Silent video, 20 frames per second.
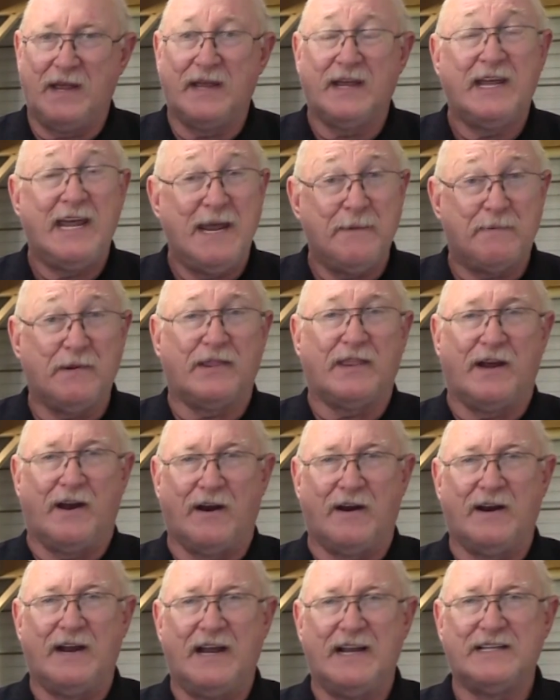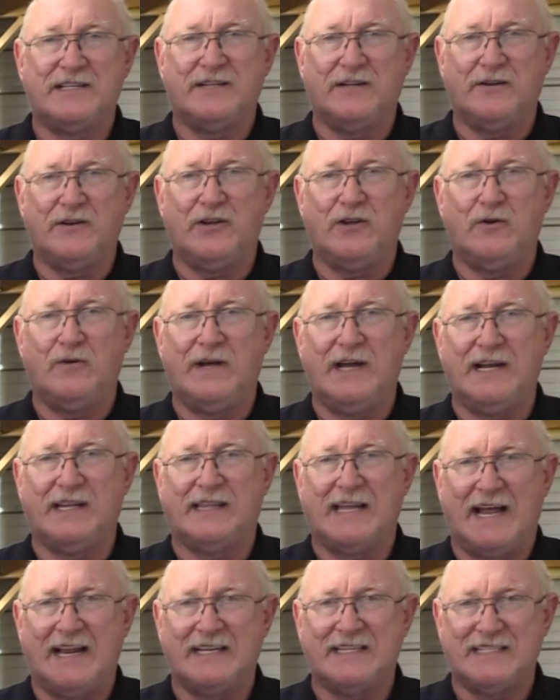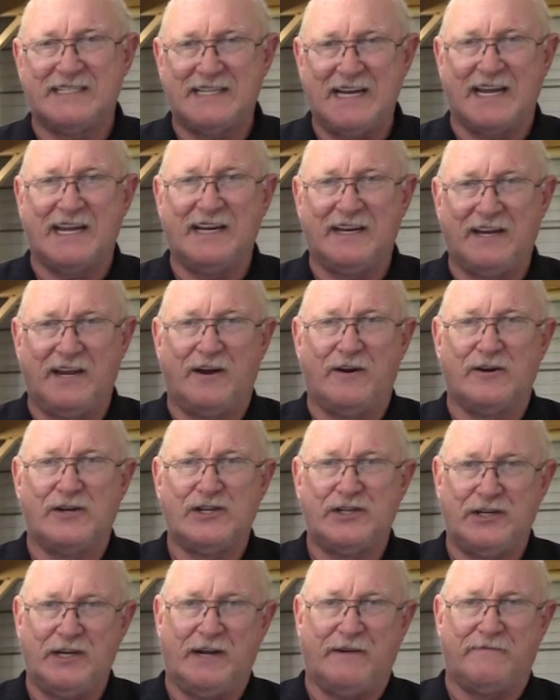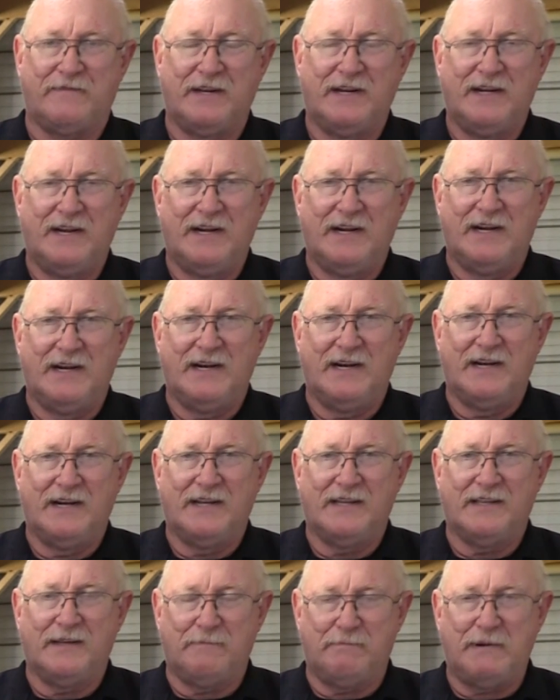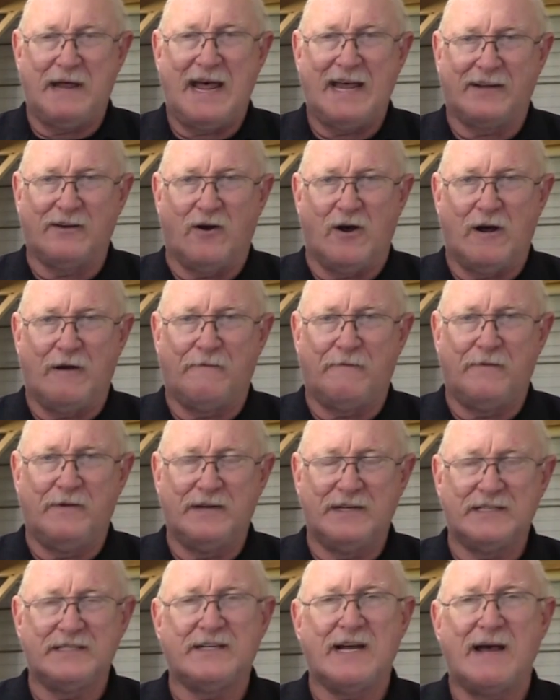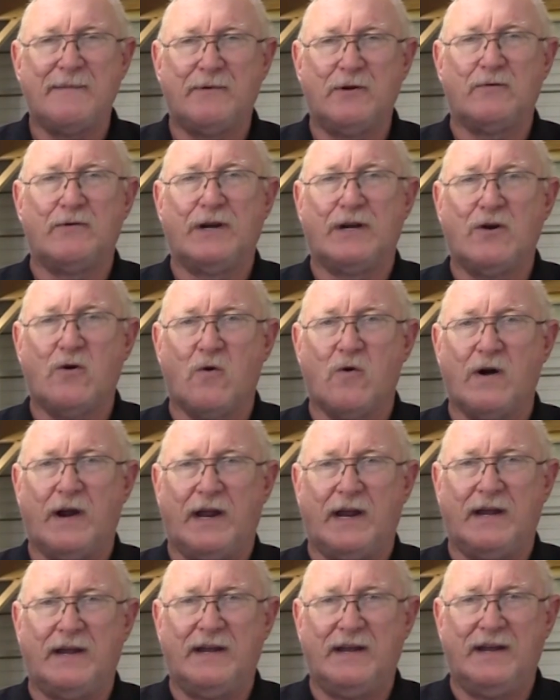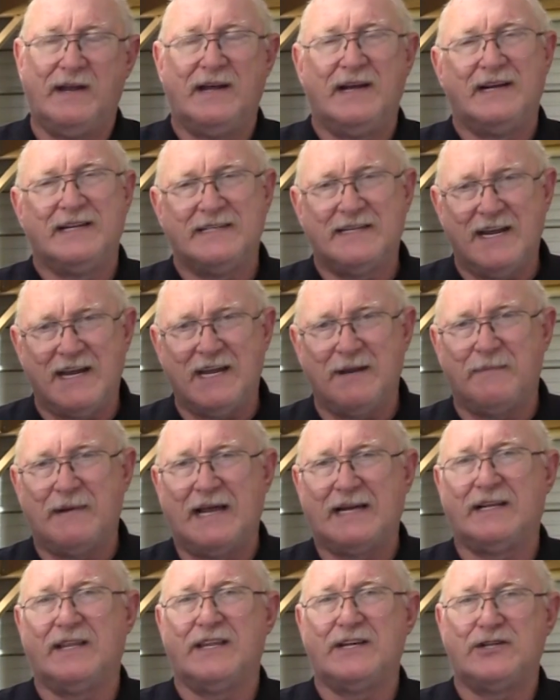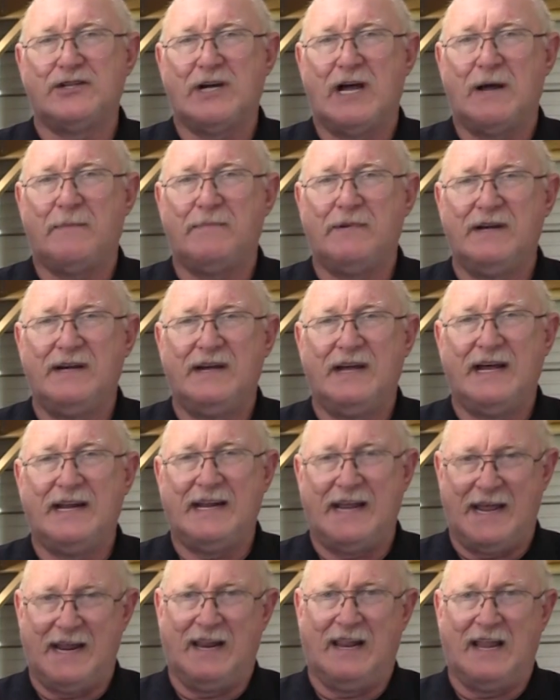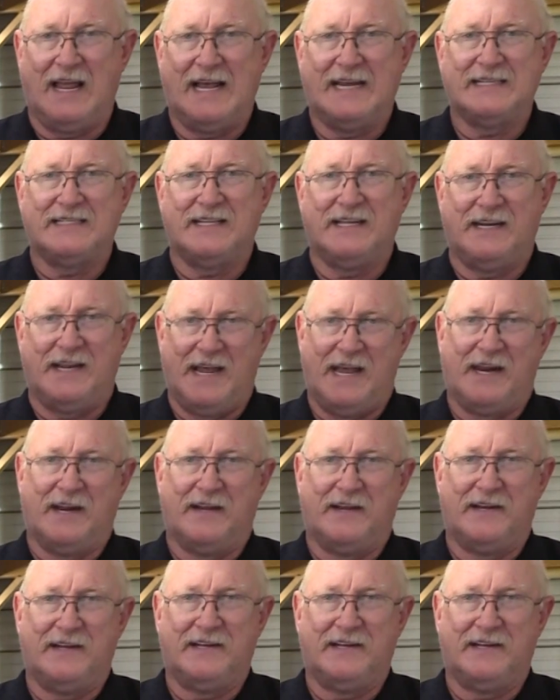Keep it there until you hit that second gear shift, then back off, stop your recording, take it back to the shop, and analyze the data.